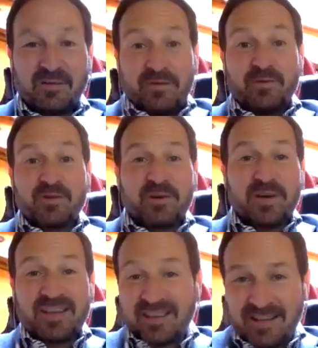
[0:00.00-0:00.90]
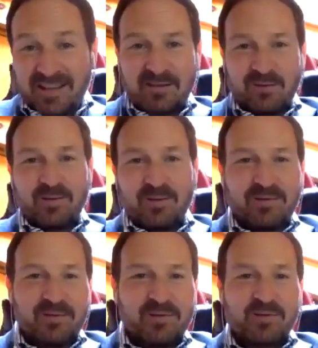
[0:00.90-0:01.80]
future at the Institute of
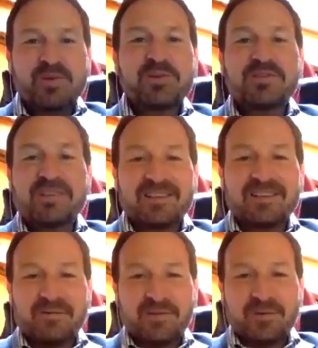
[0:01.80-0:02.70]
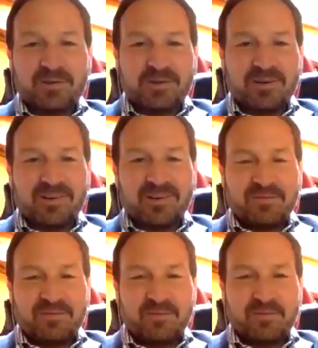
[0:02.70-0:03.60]
the Future? What do you see as the future
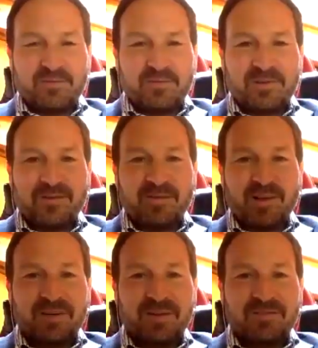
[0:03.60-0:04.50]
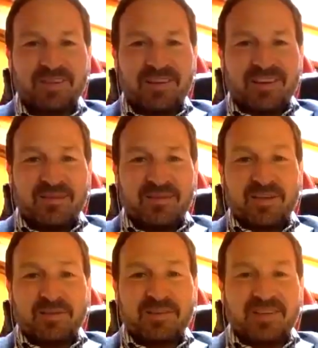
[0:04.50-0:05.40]
for the development of
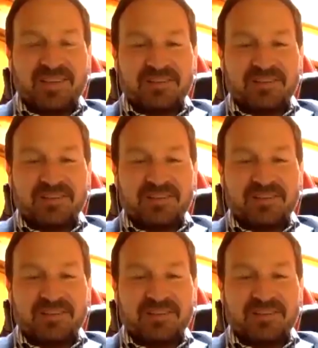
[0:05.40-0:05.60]
DLT?